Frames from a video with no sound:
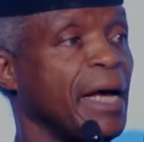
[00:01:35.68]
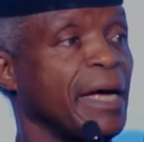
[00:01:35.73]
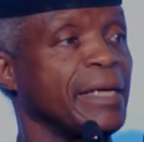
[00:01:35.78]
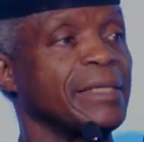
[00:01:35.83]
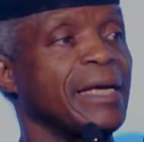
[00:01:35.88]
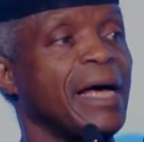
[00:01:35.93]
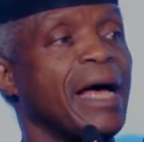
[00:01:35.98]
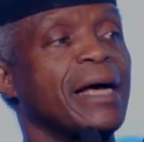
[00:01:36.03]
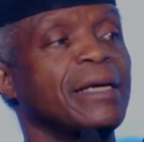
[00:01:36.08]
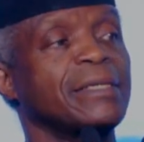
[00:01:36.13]

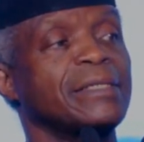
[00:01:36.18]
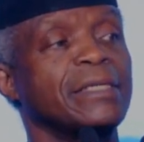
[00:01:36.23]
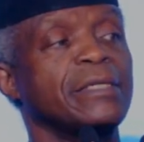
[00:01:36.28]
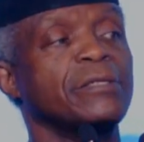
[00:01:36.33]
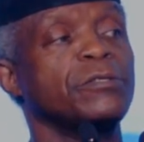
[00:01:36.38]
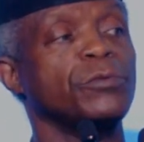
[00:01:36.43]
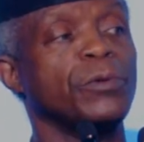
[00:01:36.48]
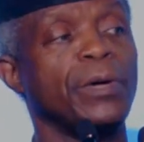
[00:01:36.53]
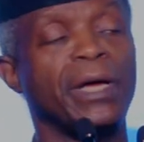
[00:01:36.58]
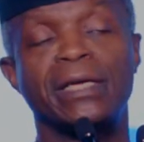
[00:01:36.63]
and
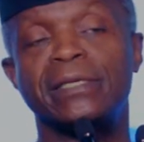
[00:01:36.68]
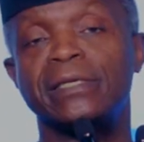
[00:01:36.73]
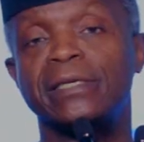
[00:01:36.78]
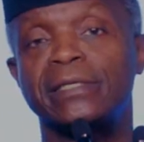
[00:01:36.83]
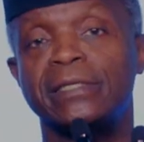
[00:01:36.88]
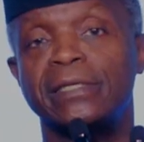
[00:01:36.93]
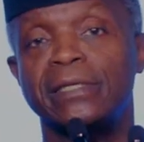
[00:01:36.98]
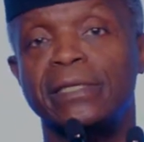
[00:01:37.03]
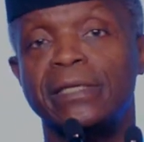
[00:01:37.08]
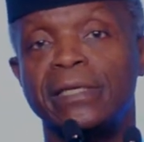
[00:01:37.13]
access to
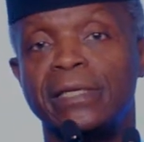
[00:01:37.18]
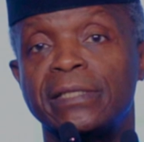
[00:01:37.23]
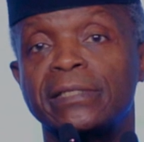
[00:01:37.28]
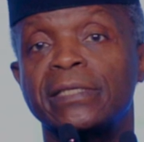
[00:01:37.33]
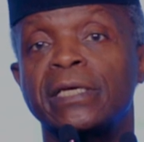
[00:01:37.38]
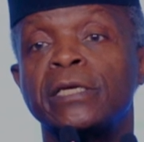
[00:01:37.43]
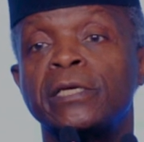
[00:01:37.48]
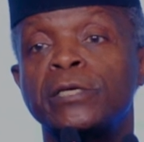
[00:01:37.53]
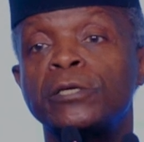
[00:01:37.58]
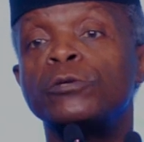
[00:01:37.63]
energy
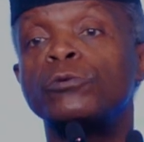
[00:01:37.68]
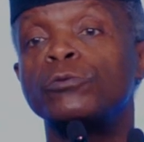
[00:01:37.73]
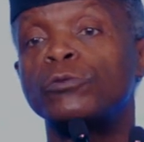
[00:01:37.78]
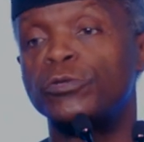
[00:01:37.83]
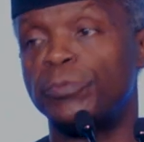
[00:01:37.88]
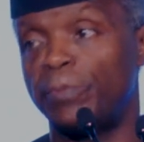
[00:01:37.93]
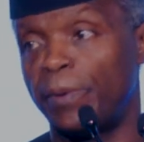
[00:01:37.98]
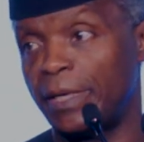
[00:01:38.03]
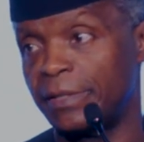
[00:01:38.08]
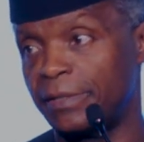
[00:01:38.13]
is a
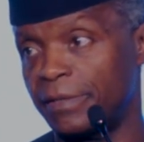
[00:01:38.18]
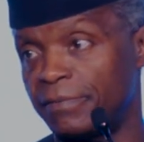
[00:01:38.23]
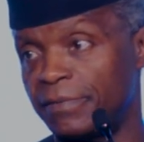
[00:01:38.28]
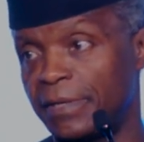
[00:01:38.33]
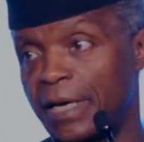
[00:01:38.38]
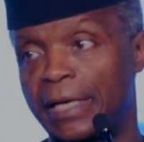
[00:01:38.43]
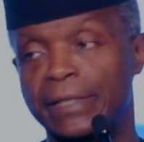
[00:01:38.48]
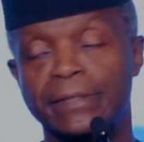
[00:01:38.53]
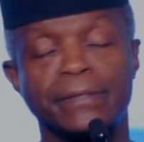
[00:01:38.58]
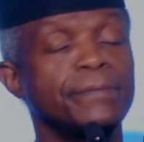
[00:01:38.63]
huge part of
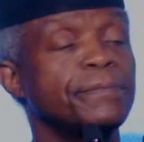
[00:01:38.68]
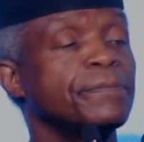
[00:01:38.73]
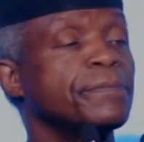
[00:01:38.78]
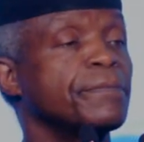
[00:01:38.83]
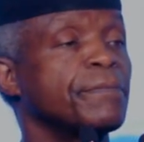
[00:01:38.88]
that.